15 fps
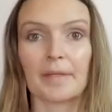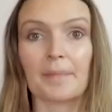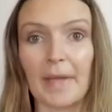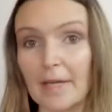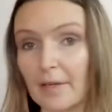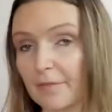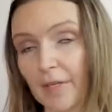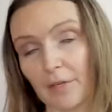The
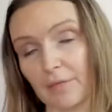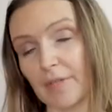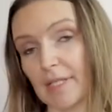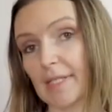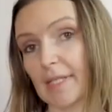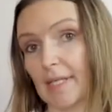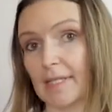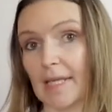benefit of
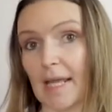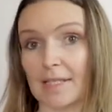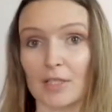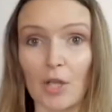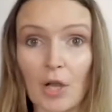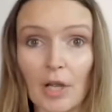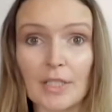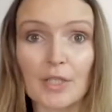this is, as
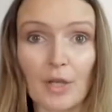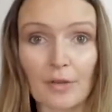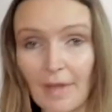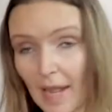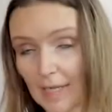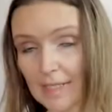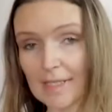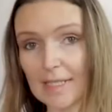long as you have
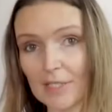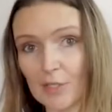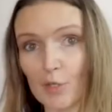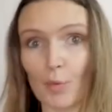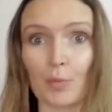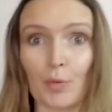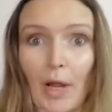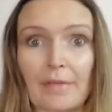access to
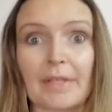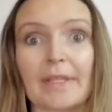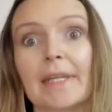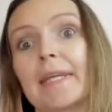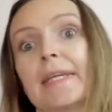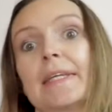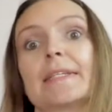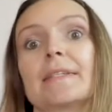your private
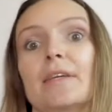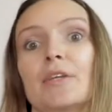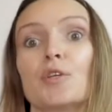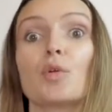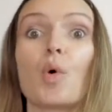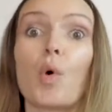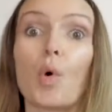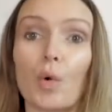keys,
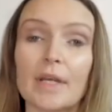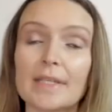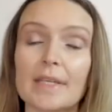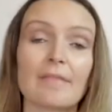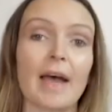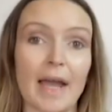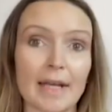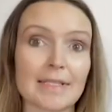you'll always
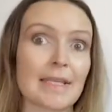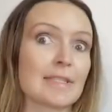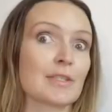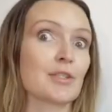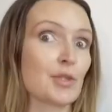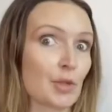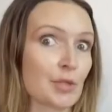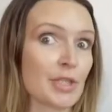have access
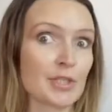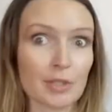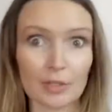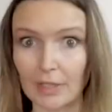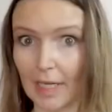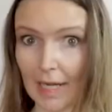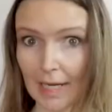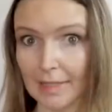to your digital
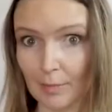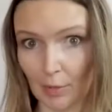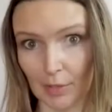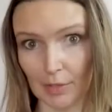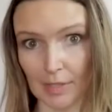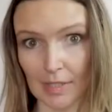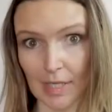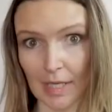
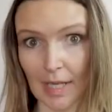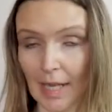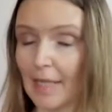collectibles,